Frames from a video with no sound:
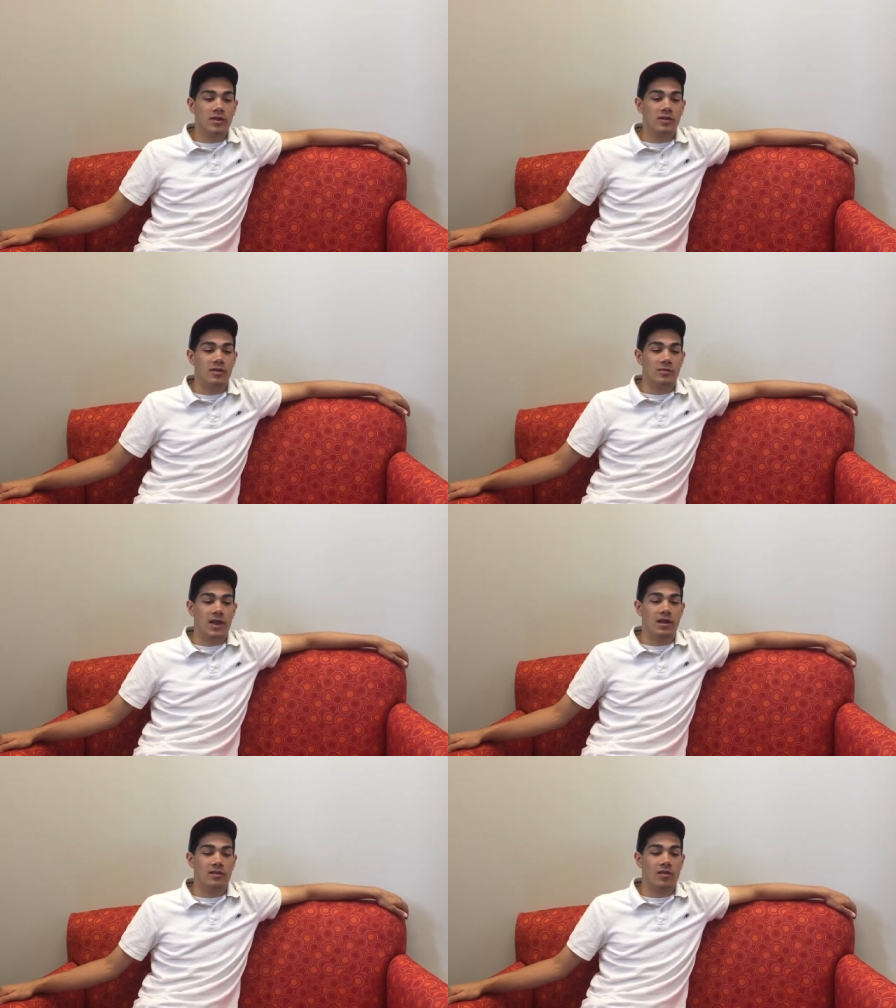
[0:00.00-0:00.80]
system
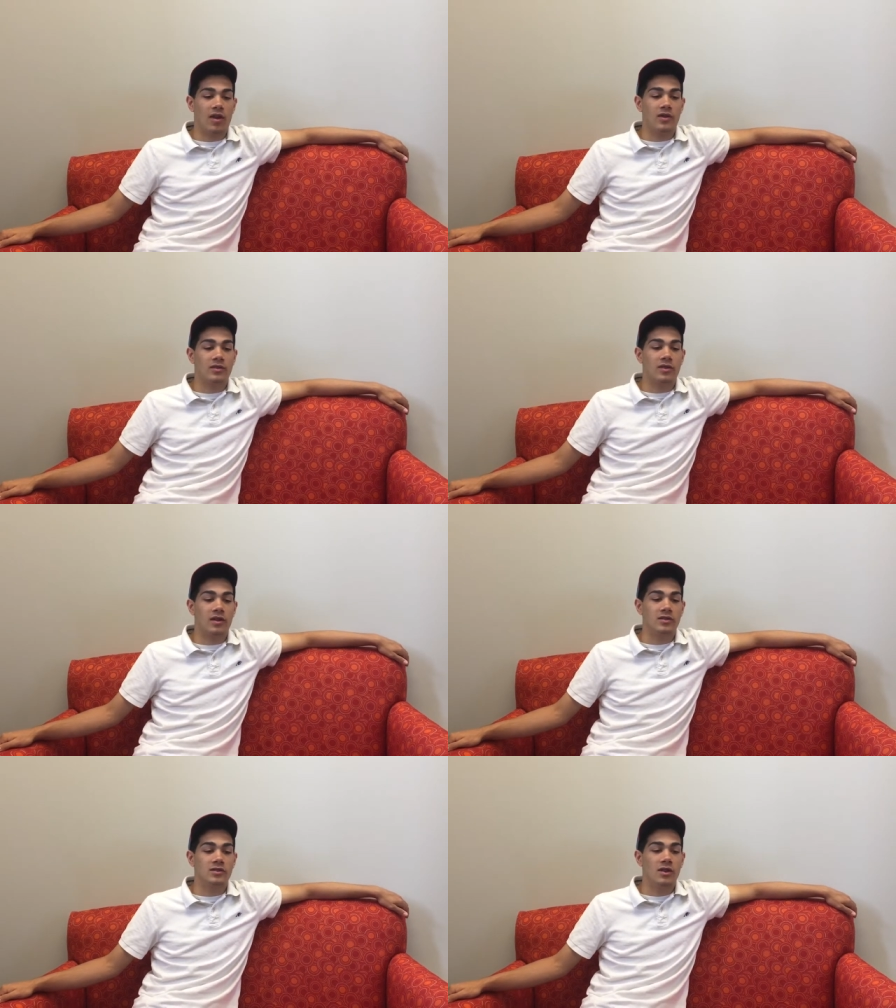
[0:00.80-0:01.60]
that has lost
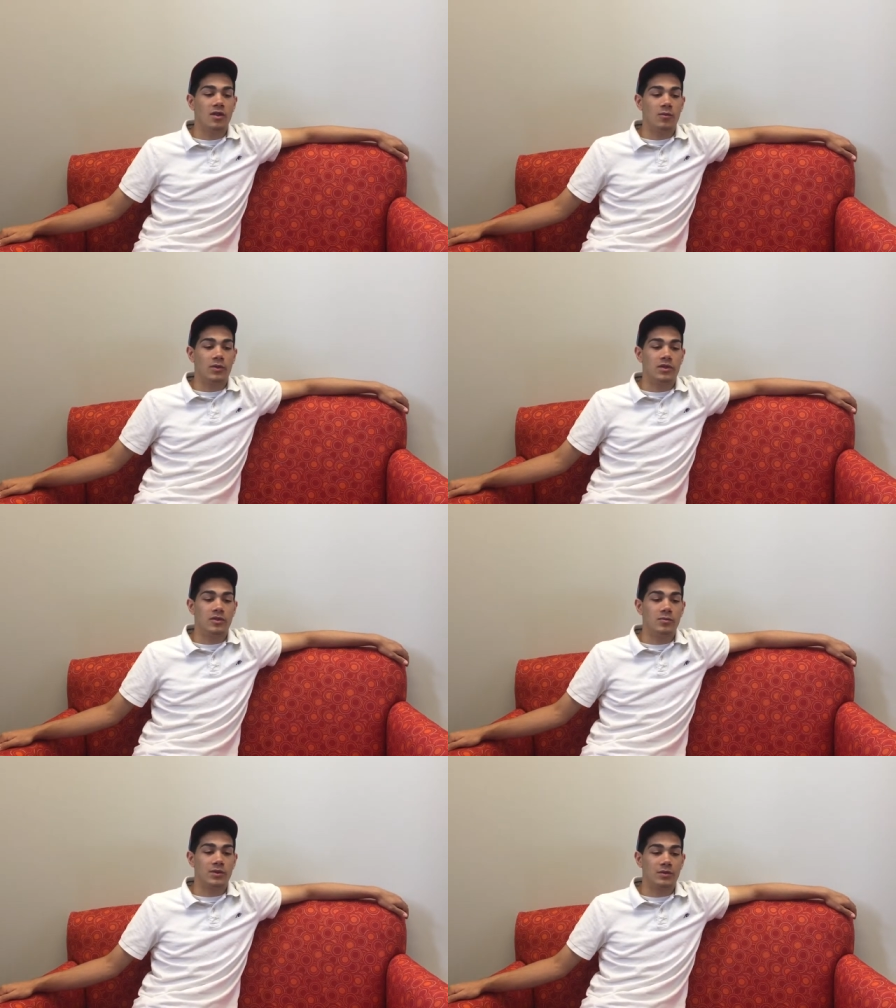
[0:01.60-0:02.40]
touch with
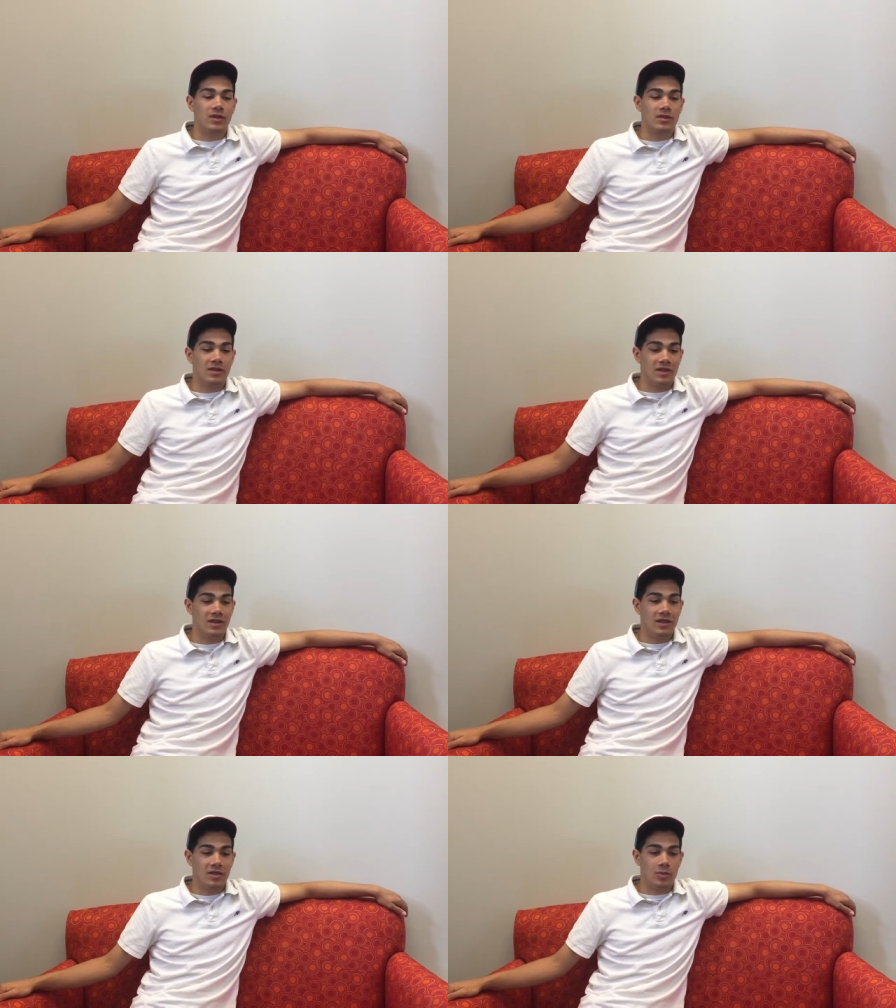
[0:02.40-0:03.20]
human reason.
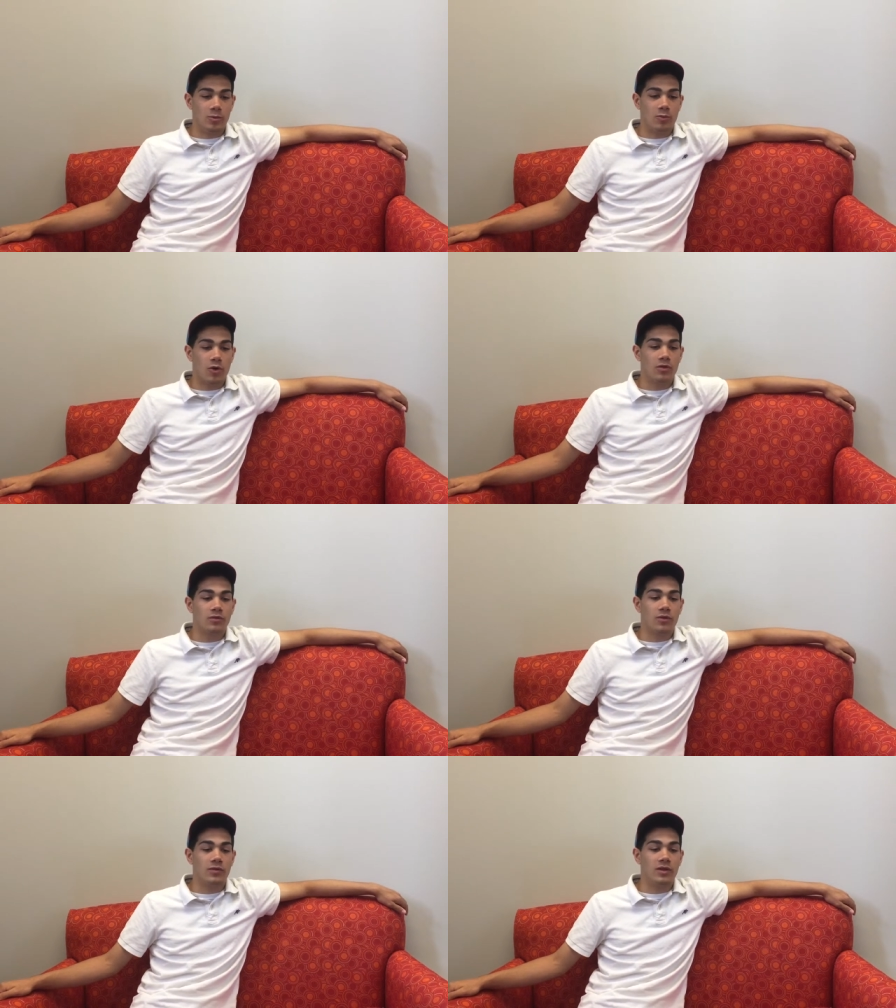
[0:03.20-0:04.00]
The memorial
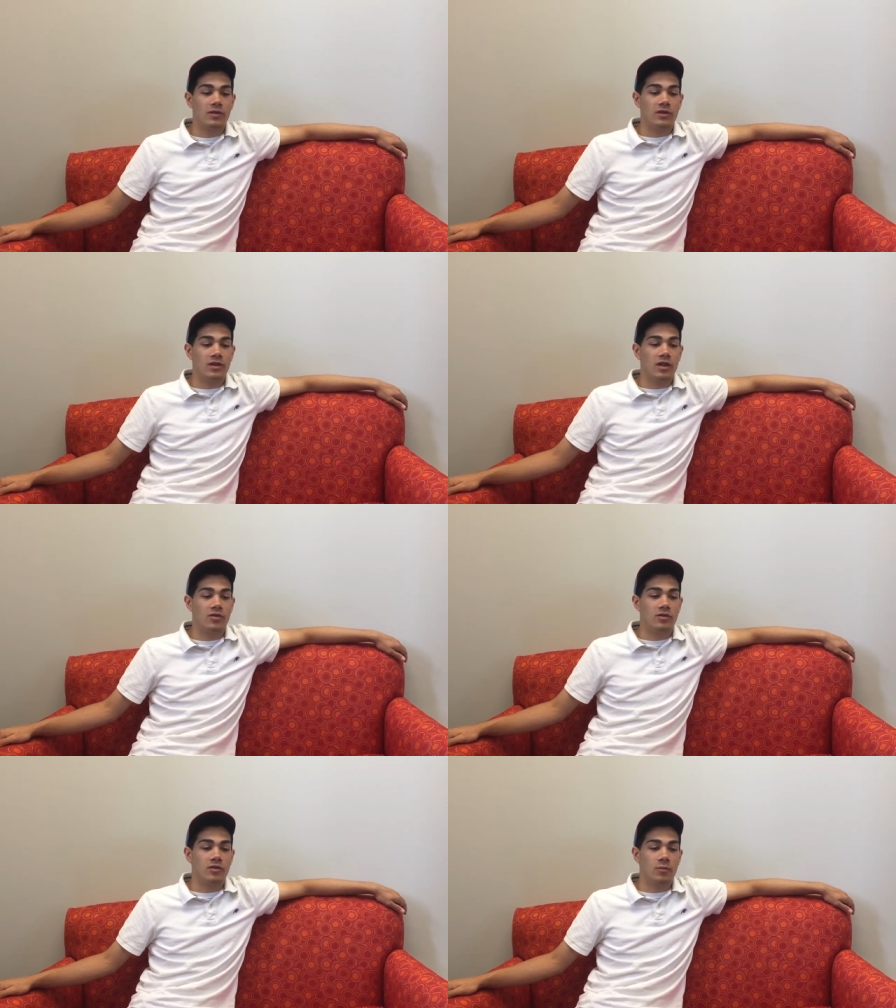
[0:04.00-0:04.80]
reveals the
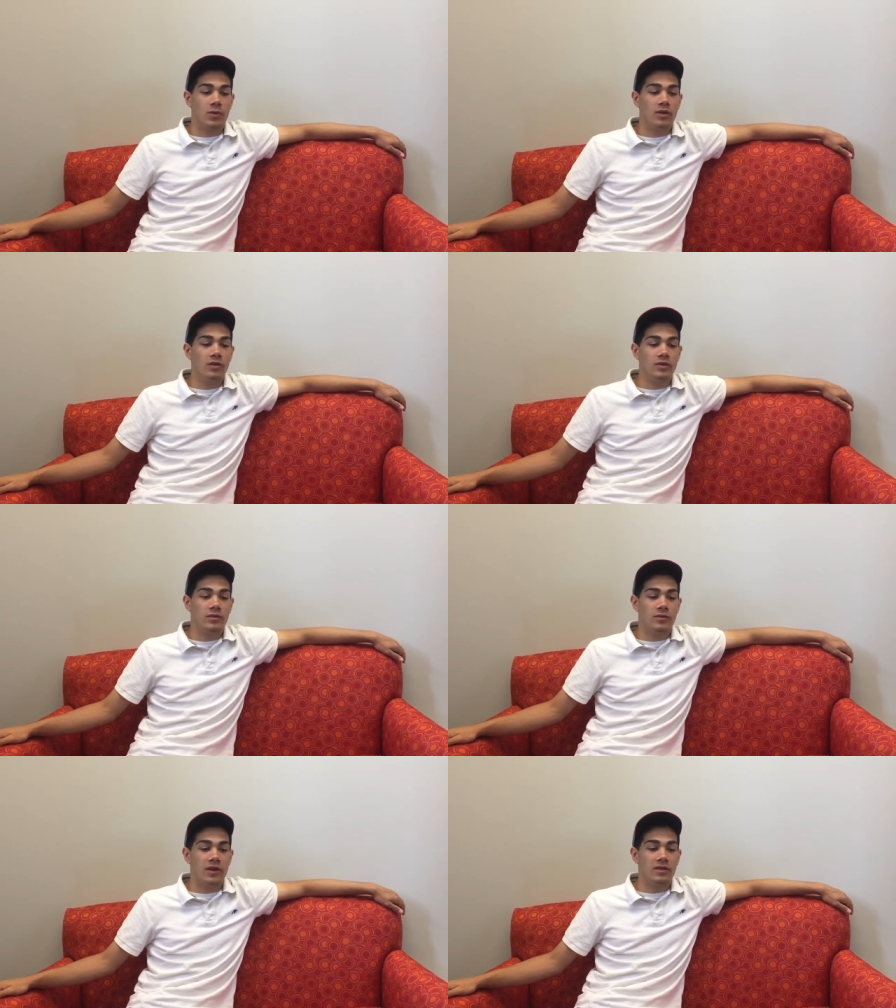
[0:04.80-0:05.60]
nation's will to
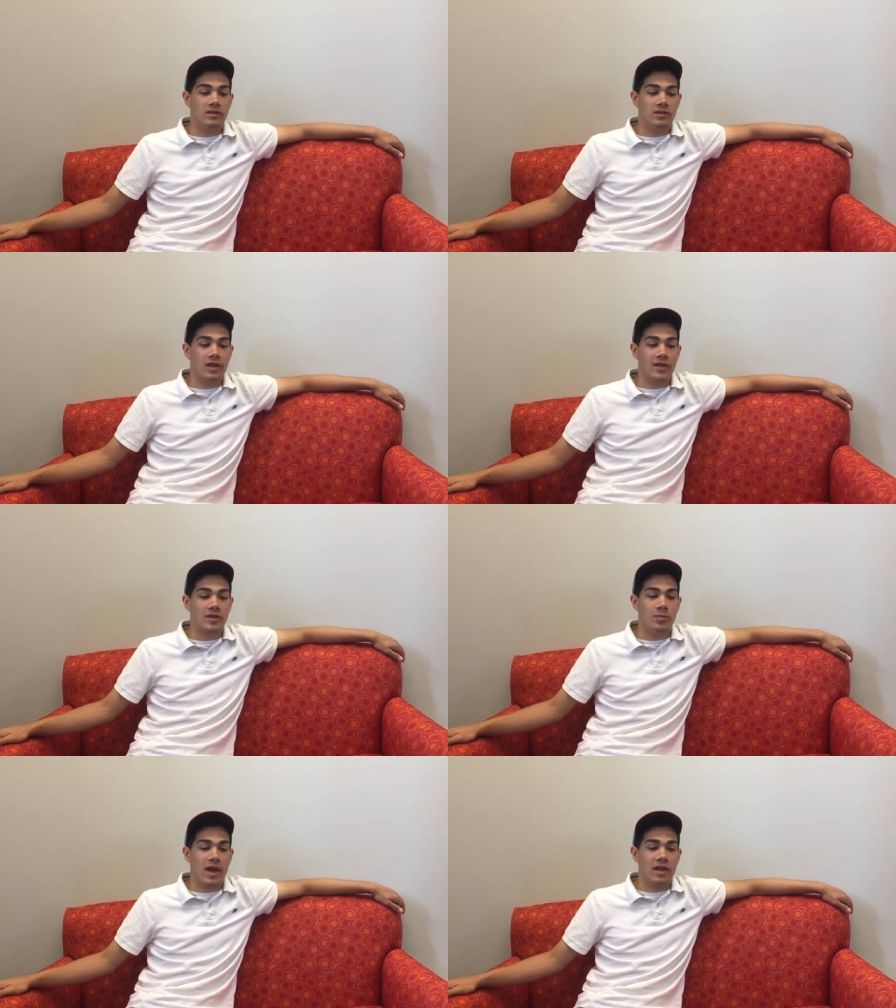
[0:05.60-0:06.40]
face its
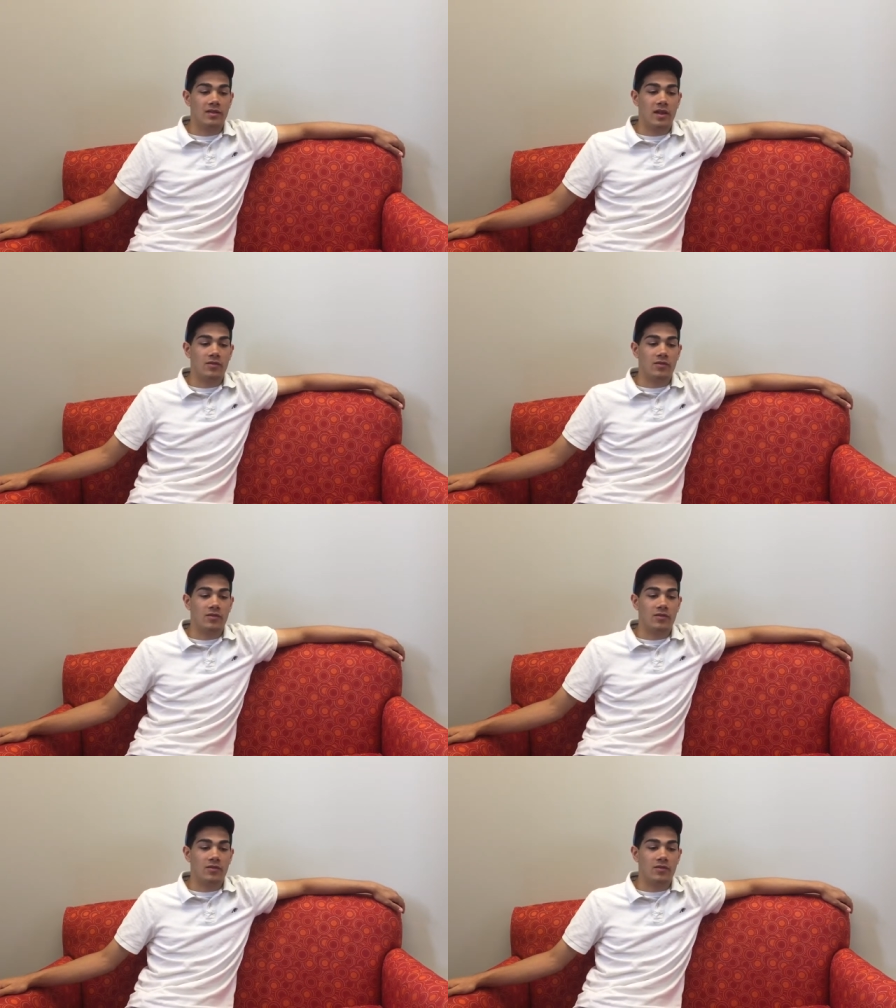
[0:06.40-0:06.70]
Nazi past